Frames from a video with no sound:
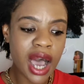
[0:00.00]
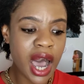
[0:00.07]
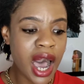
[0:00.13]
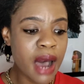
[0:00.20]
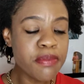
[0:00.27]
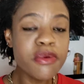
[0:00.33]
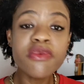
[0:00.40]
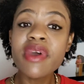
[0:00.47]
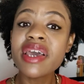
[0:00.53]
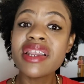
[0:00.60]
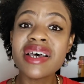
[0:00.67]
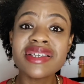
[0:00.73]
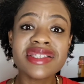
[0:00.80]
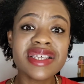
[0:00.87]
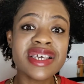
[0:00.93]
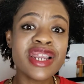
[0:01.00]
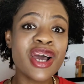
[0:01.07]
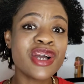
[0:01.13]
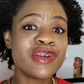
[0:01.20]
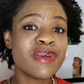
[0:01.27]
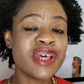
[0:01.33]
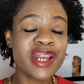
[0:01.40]
operate us in
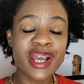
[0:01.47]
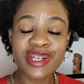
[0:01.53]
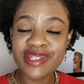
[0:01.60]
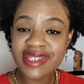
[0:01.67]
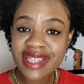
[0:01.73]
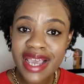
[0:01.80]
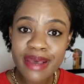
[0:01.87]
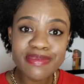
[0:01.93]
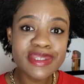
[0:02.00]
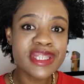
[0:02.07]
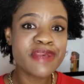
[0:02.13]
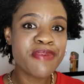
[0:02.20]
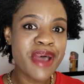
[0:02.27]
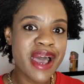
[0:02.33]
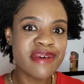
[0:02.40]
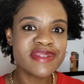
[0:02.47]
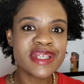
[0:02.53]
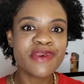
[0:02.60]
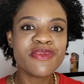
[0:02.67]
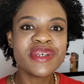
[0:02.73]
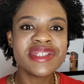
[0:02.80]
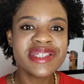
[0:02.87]
our steps and the paths
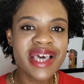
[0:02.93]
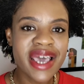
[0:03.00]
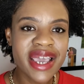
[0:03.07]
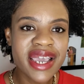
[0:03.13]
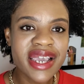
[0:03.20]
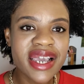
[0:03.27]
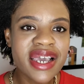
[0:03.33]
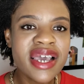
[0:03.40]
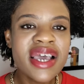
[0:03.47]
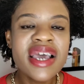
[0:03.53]
that we take.